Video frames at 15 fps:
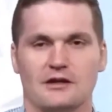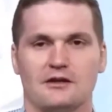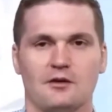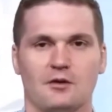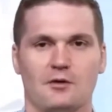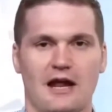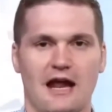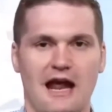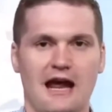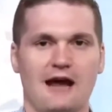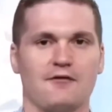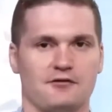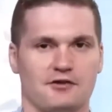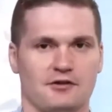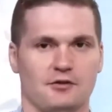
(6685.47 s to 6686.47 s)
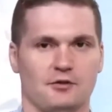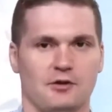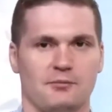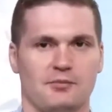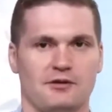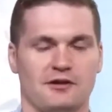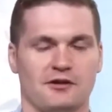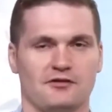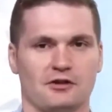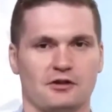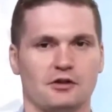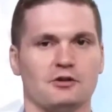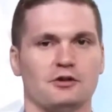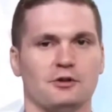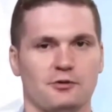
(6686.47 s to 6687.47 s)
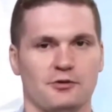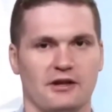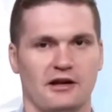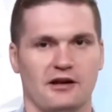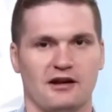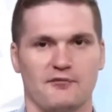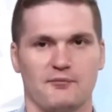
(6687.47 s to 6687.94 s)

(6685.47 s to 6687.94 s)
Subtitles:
you don't have to do it, but there's a clue there.